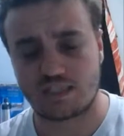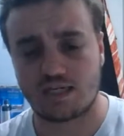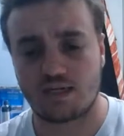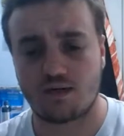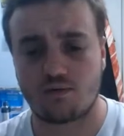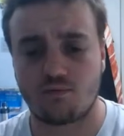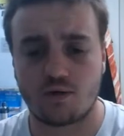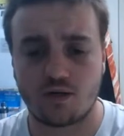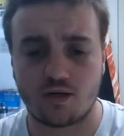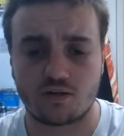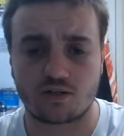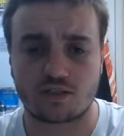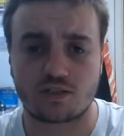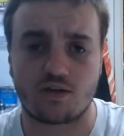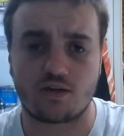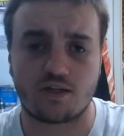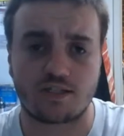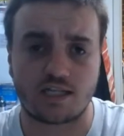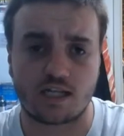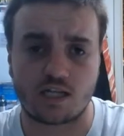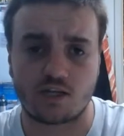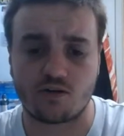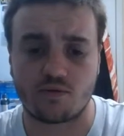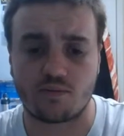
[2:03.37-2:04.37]
What else can I
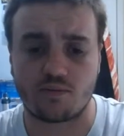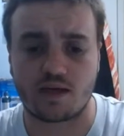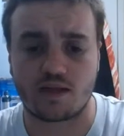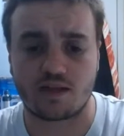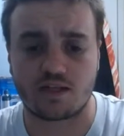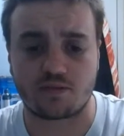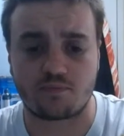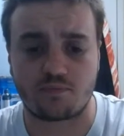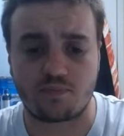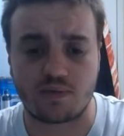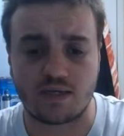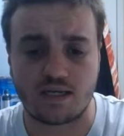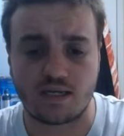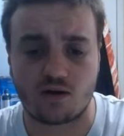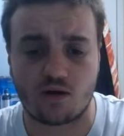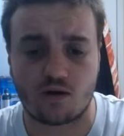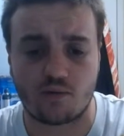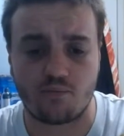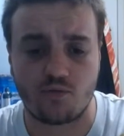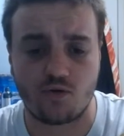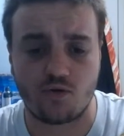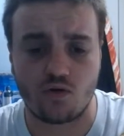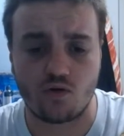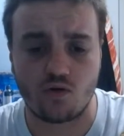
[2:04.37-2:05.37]
tell you about this beer?
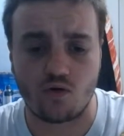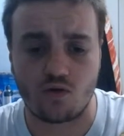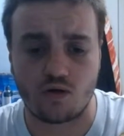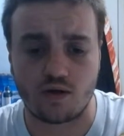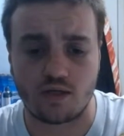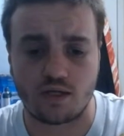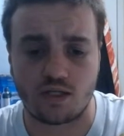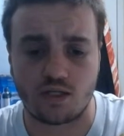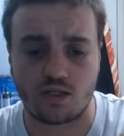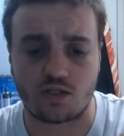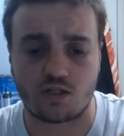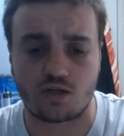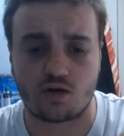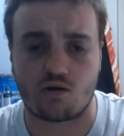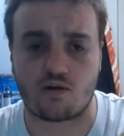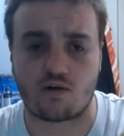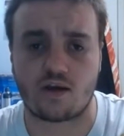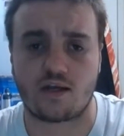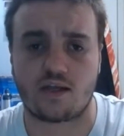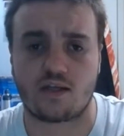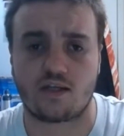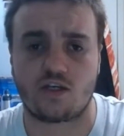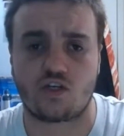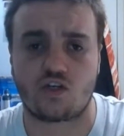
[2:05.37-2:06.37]
I'm not
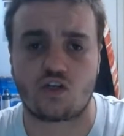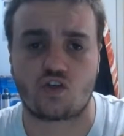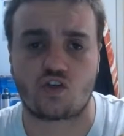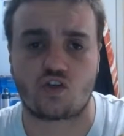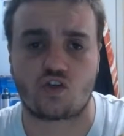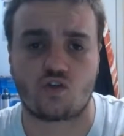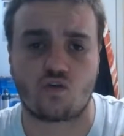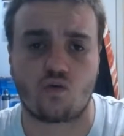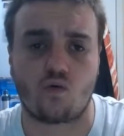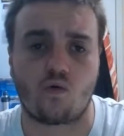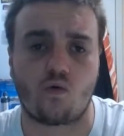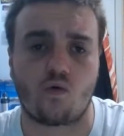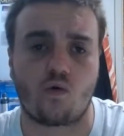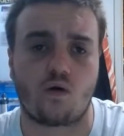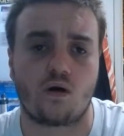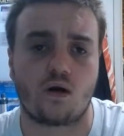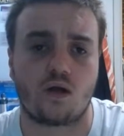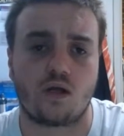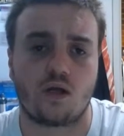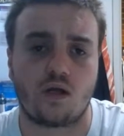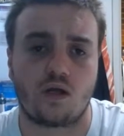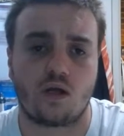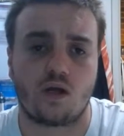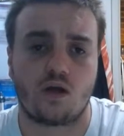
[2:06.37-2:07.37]
entirely sure
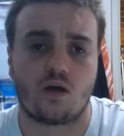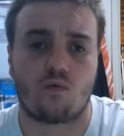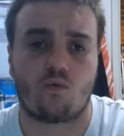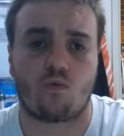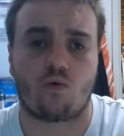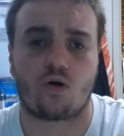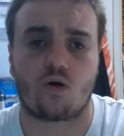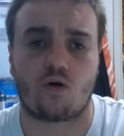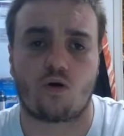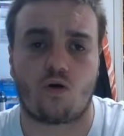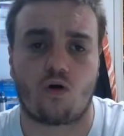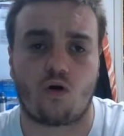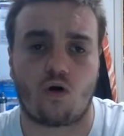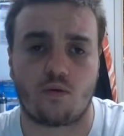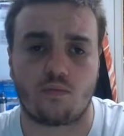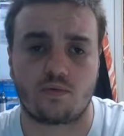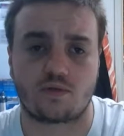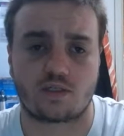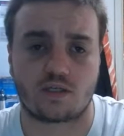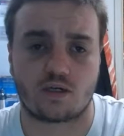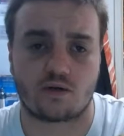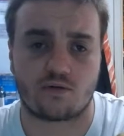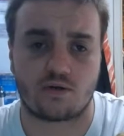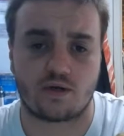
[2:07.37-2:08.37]
what
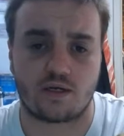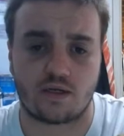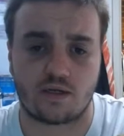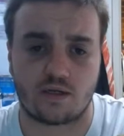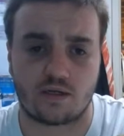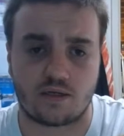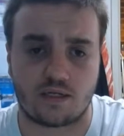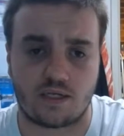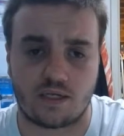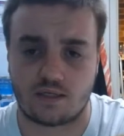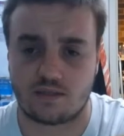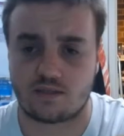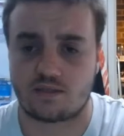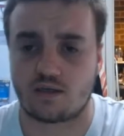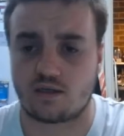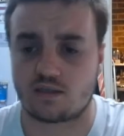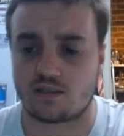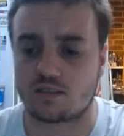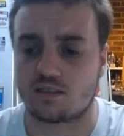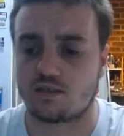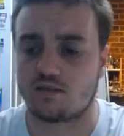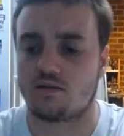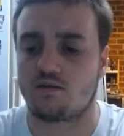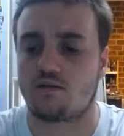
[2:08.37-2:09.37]
hops are in it. It
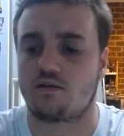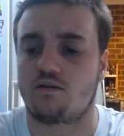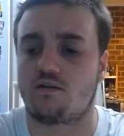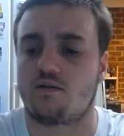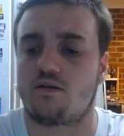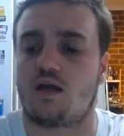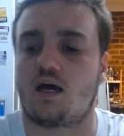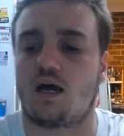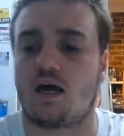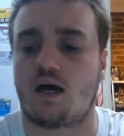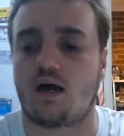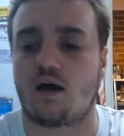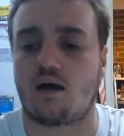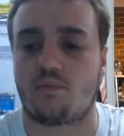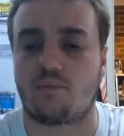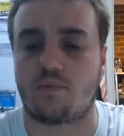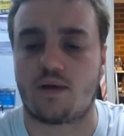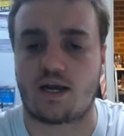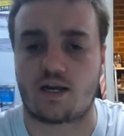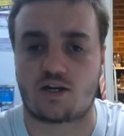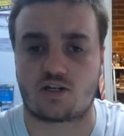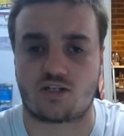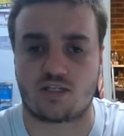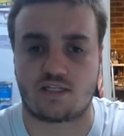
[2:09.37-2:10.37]
doesn't
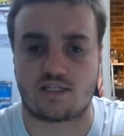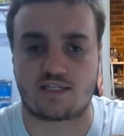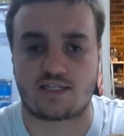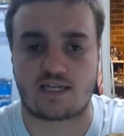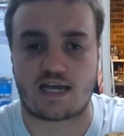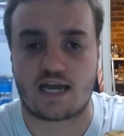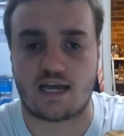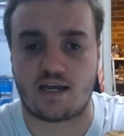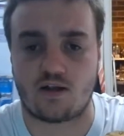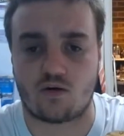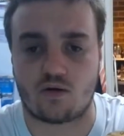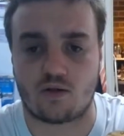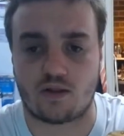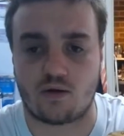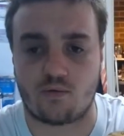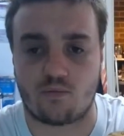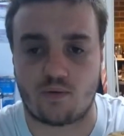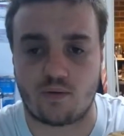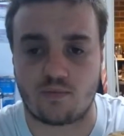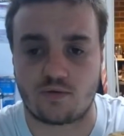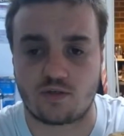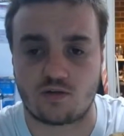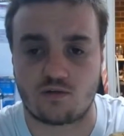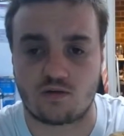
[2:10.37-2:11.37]
actually say on their
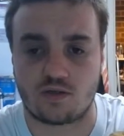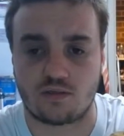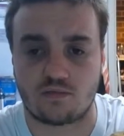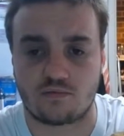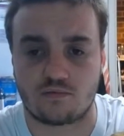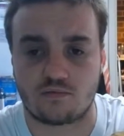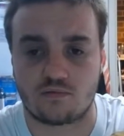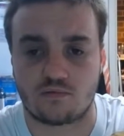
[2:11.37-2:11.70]
website,